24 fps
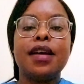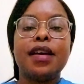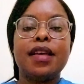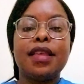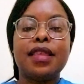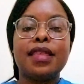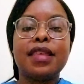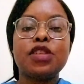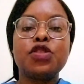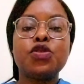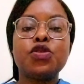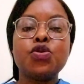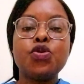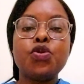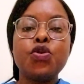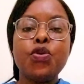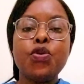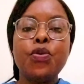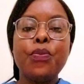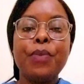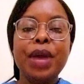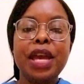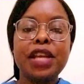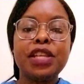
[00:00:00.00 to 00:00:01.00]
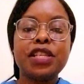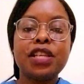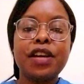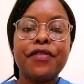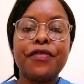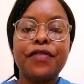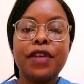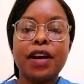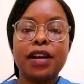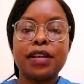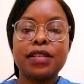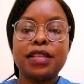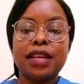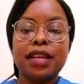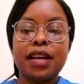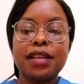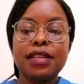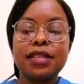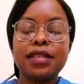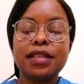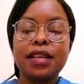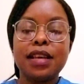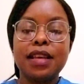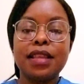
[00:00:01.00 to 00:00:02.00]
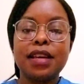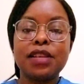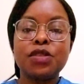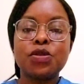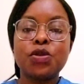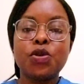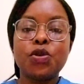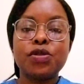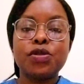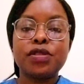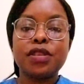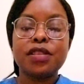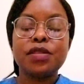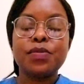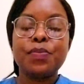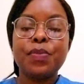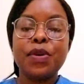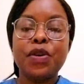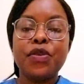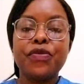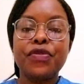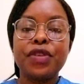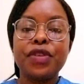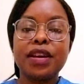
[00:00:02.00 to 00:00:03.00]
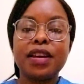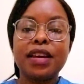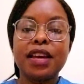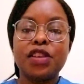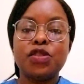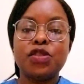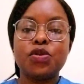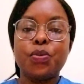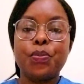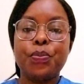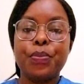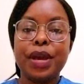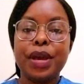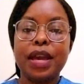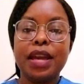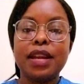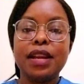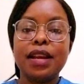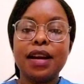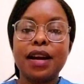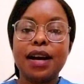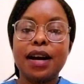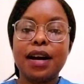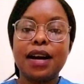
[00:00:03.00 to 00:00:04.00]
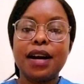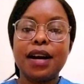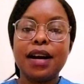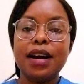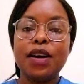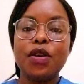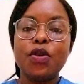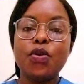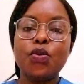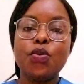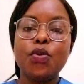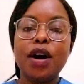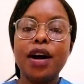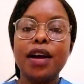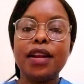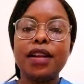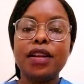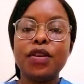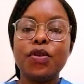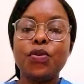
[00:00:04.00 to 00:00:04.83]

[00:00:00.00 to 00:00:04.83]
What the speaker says: The two major factors that causes pelvic girdle pain are one,